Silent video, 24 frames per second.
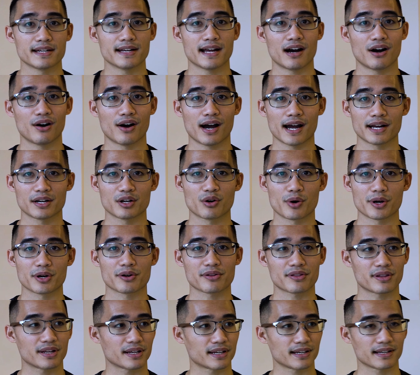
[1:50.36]
Now, I know what you're
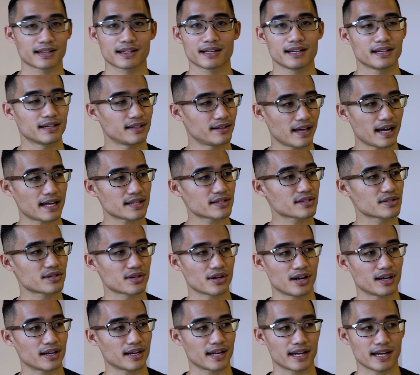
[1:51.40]
thinking, that's
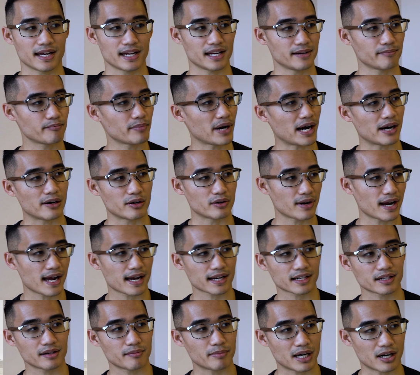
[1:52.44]
not a power
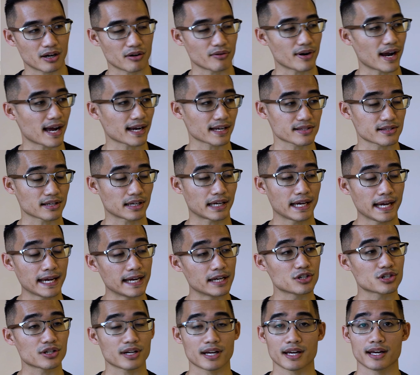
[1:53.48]
rack. Power rack is a
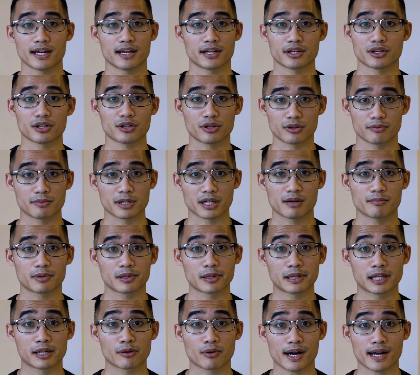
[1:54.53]
cage, and you'd be
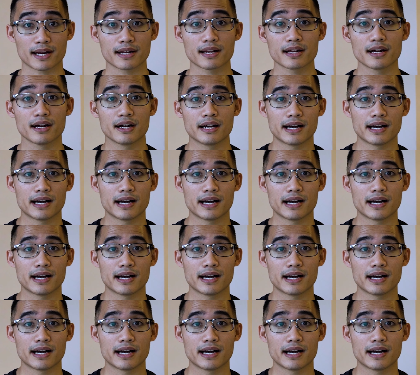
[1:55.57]
completely right.